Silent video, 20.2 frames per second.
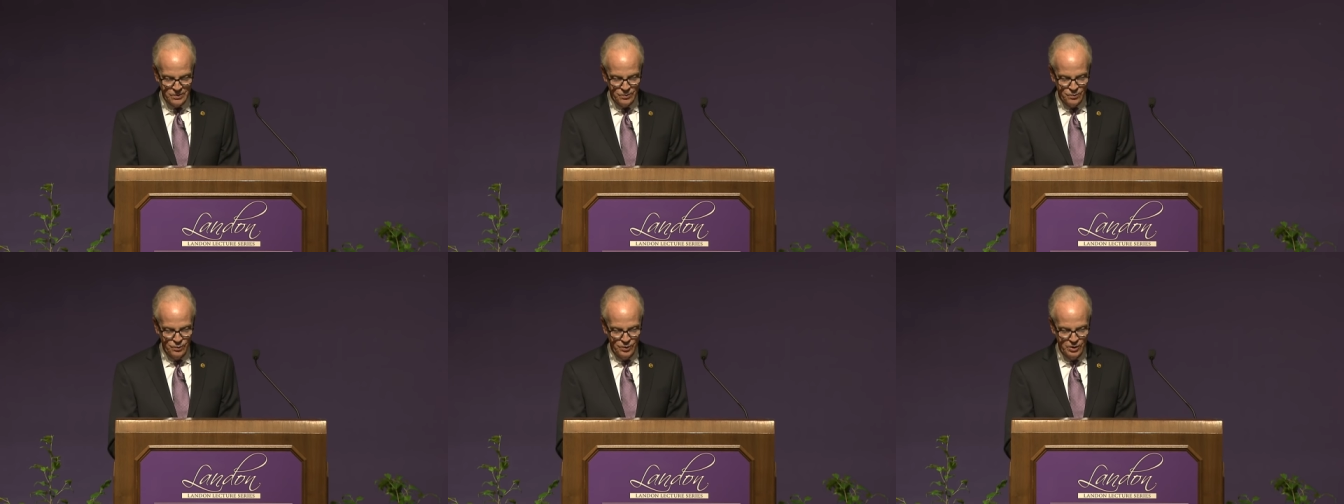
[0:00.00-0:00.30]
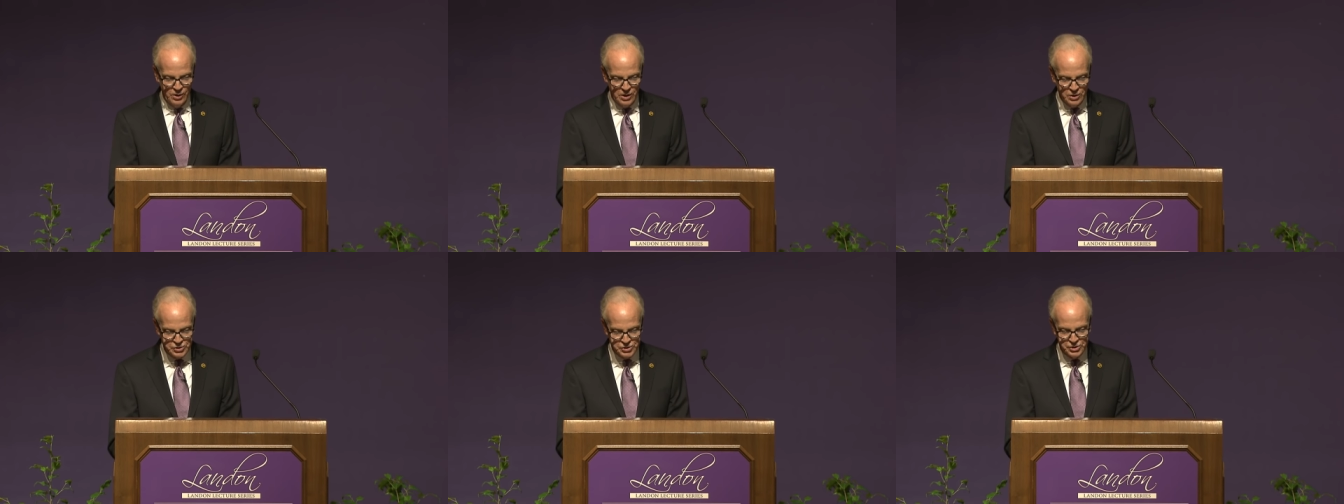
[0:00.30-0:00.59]
We
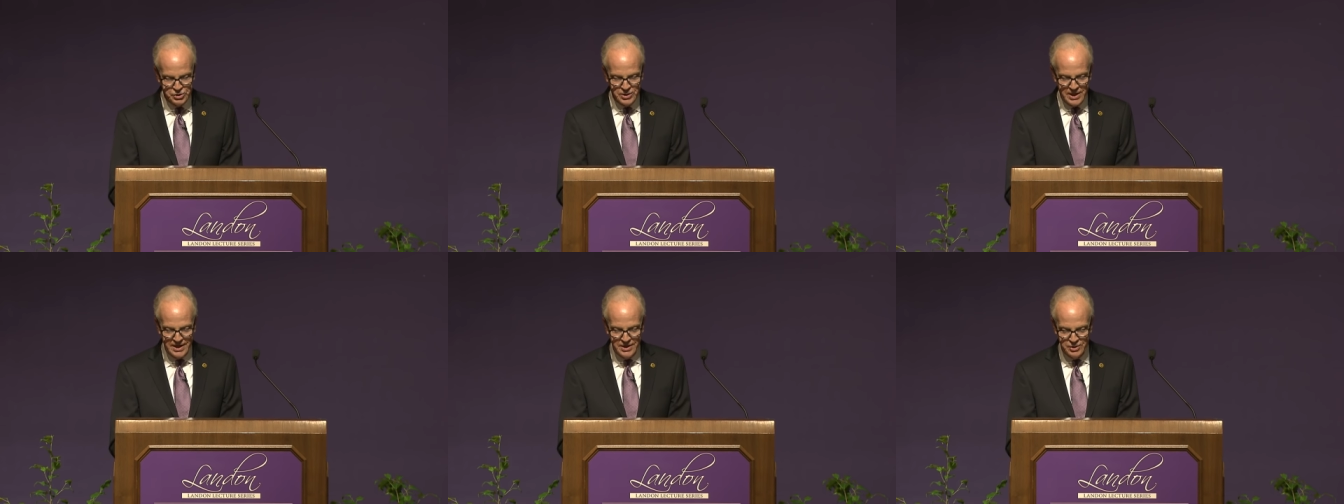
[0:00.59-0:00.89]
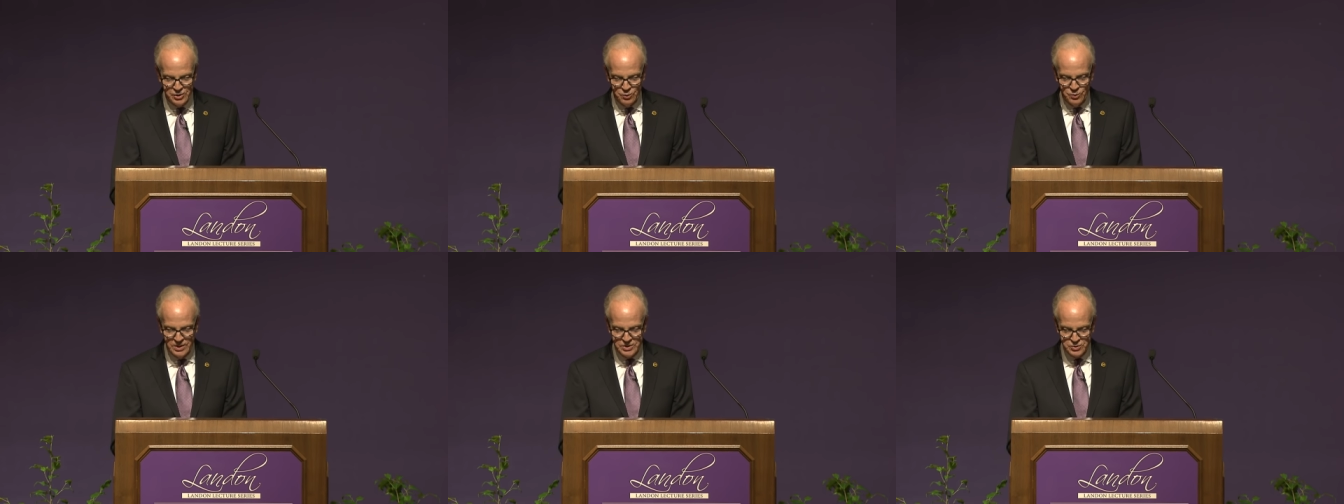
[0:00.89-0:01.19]
all should try to
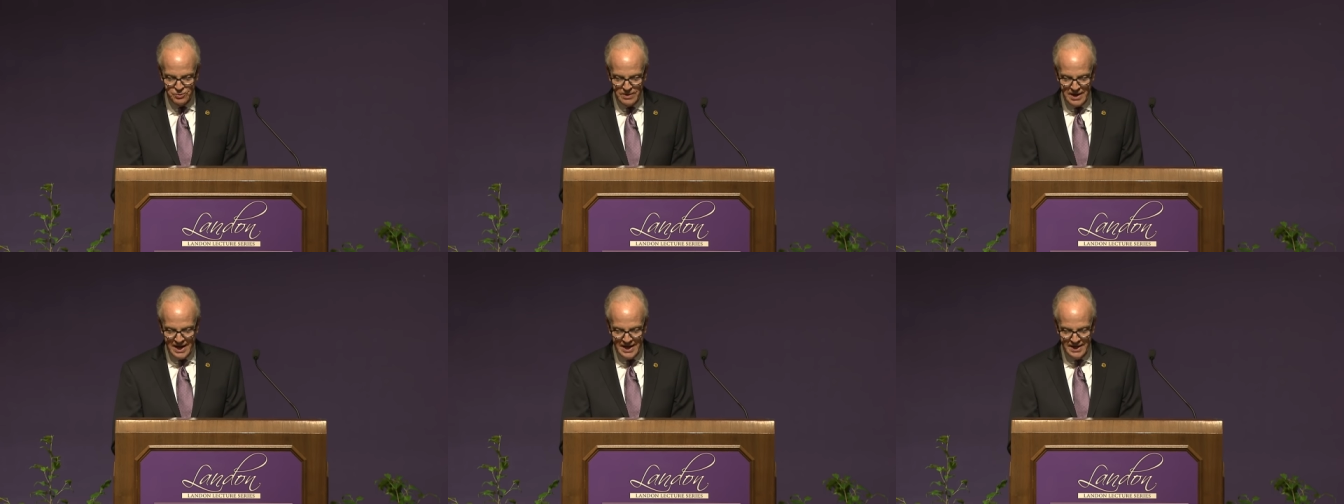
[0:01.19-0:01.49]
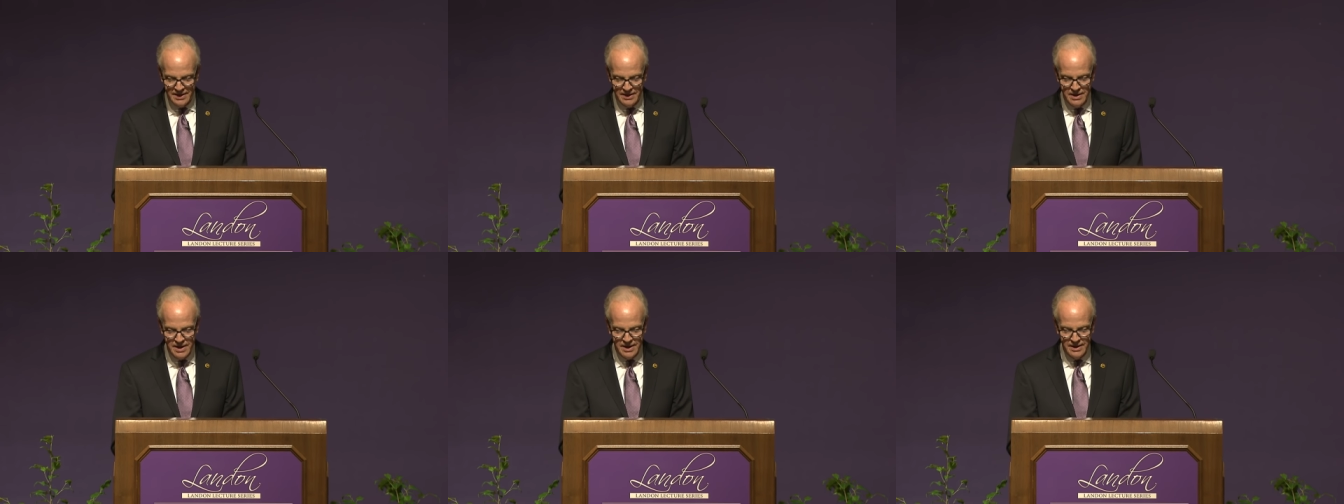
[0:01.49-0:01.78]
do what's right
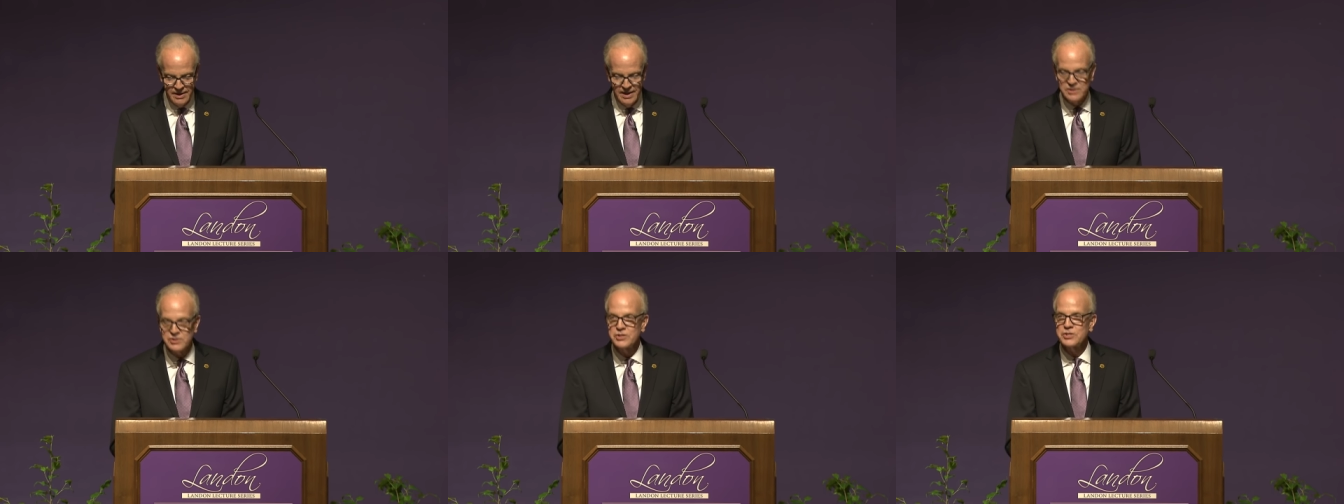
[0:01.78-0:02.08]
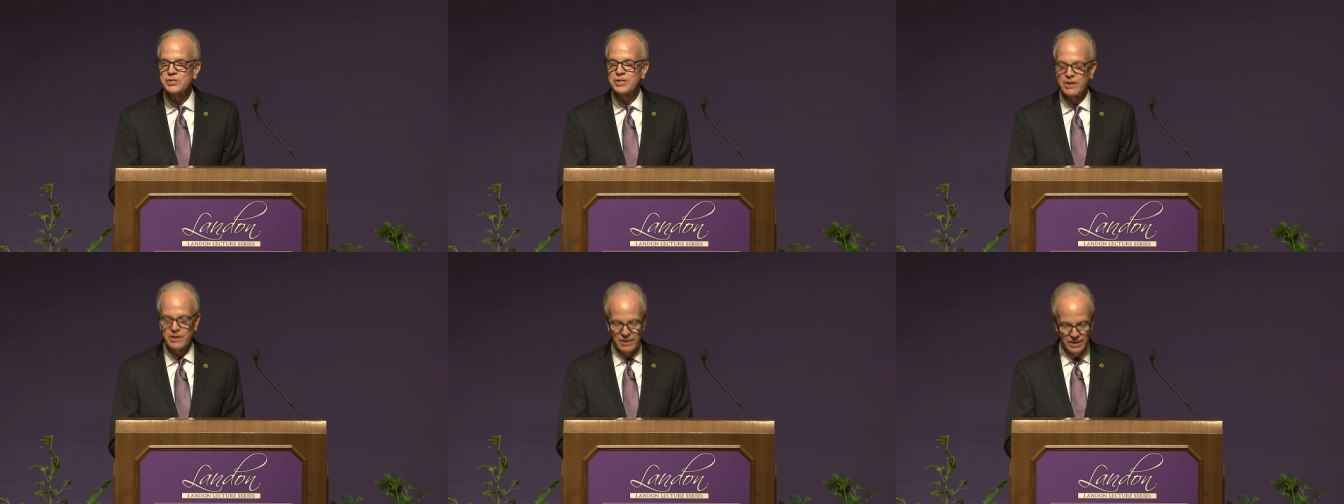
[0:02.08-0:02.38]
and not
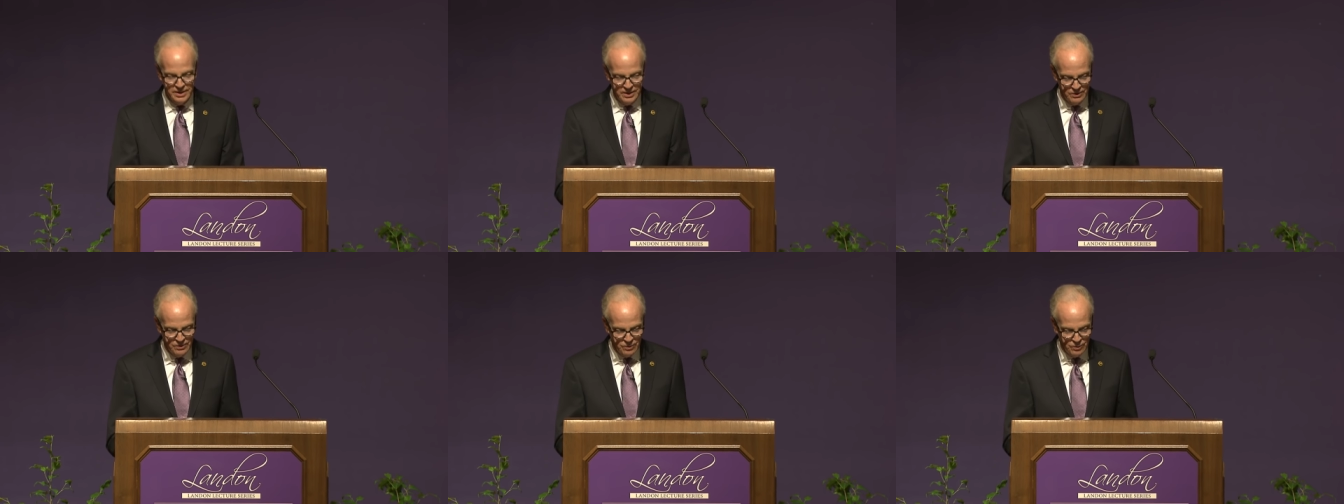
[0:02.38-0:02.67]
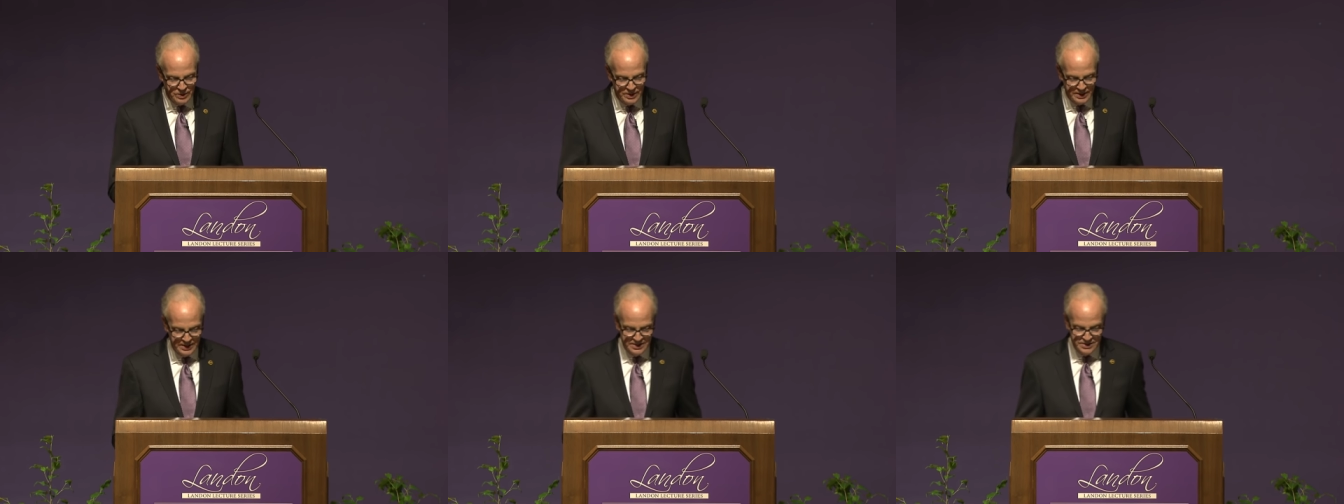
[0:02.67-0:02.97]
necessarily
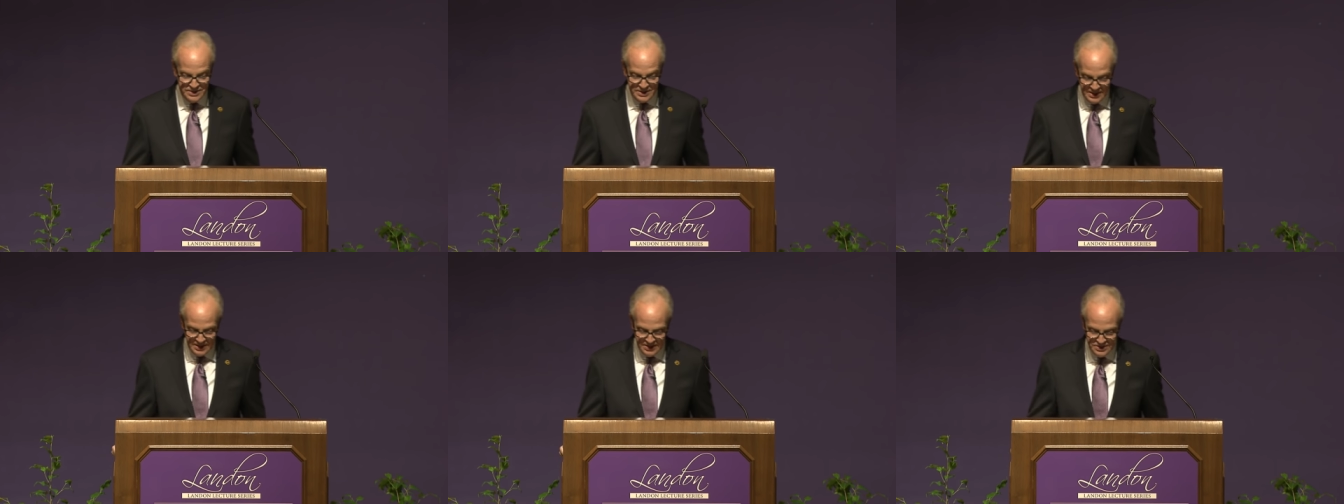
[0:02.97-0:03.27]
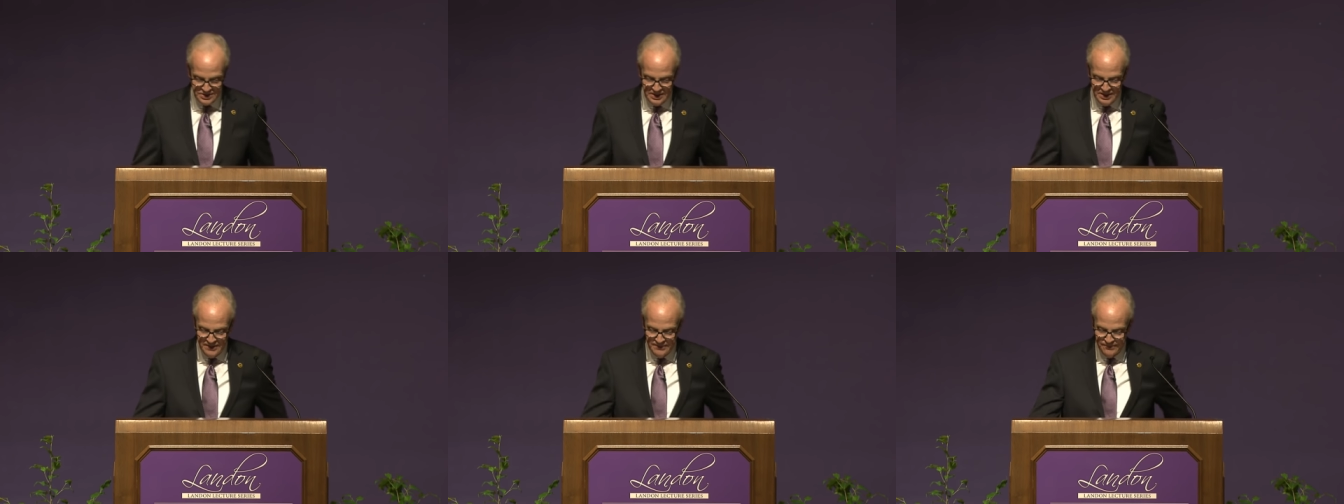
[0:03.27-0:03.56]
what is
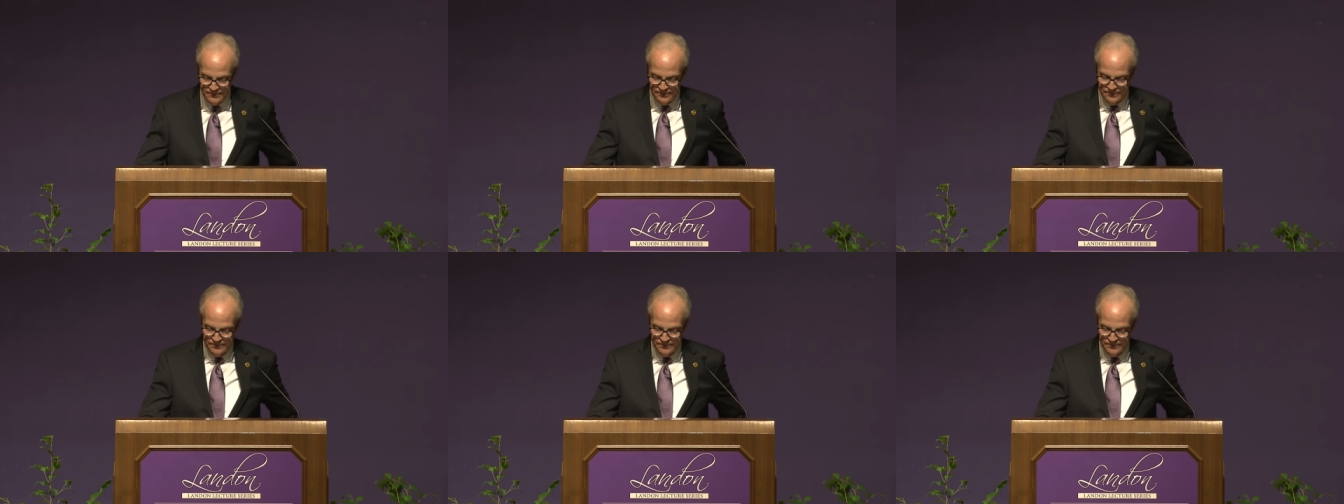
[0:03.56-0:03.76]
easy.